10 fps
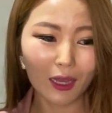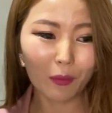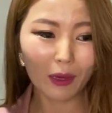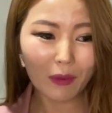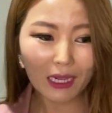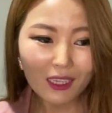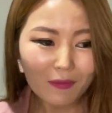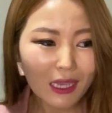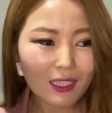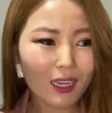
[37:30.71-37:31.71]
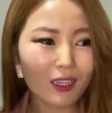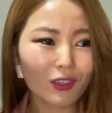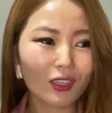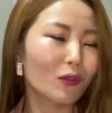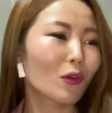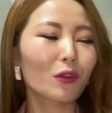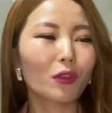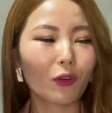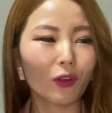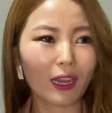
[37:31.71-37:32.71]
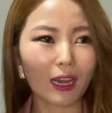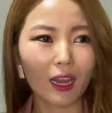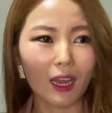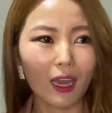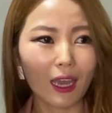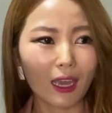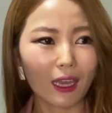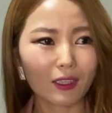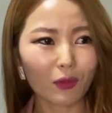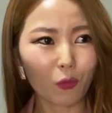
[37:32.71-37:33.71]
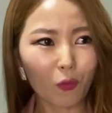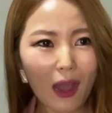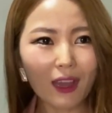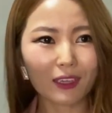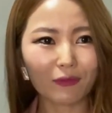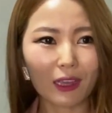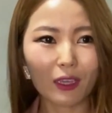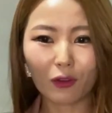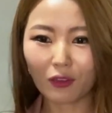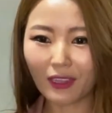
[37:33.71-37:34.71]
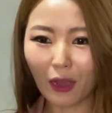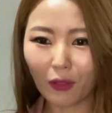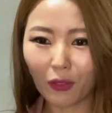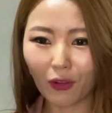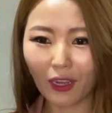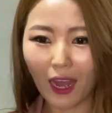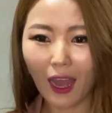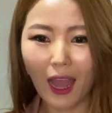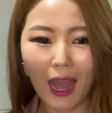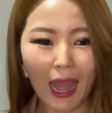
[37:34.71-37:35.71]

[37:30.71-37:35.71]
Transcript: But my mm. imagination in North Korea is wow, if I go to South Korea,